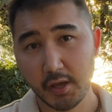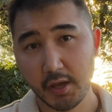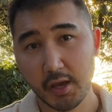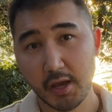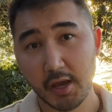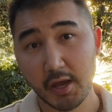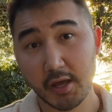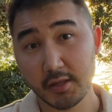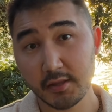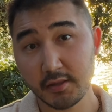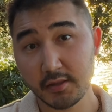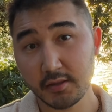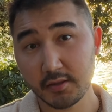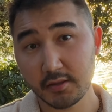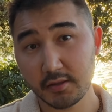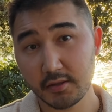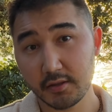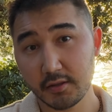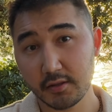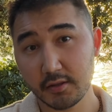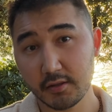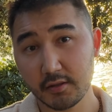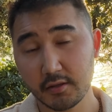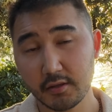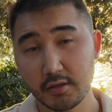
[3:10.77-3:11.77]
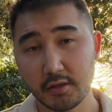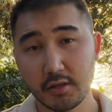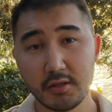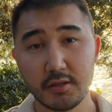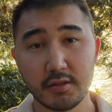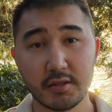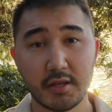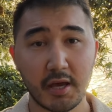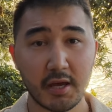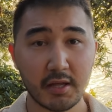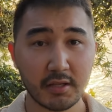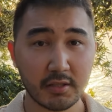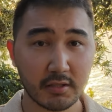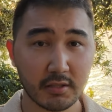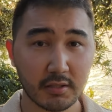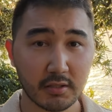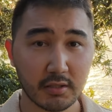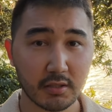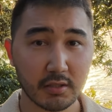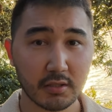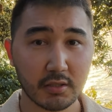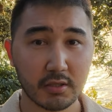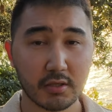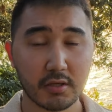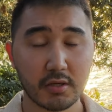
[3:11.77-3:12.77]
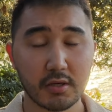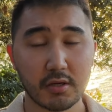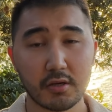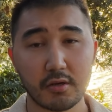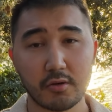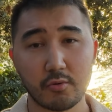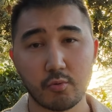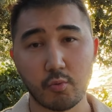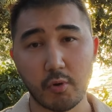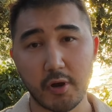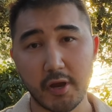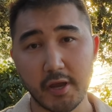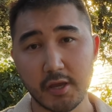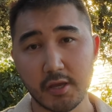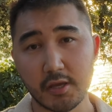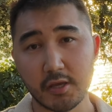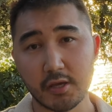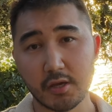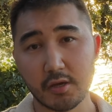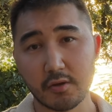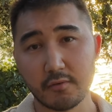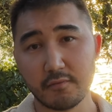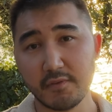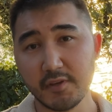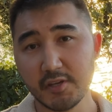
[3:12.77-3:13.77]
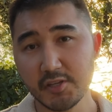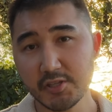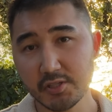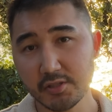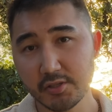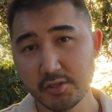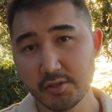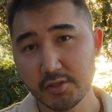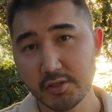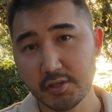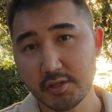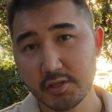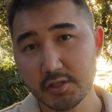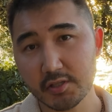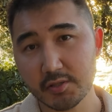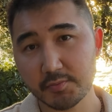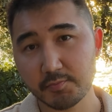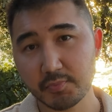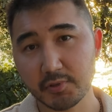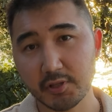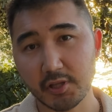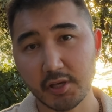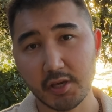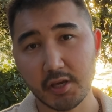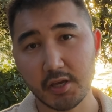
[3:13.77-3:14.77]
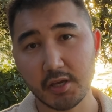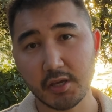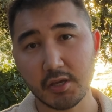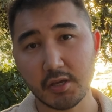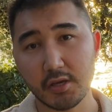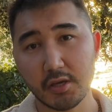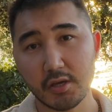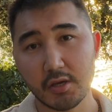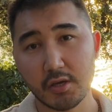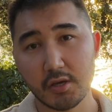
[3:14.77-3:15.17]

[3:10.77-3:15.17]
And in that way, visionaries play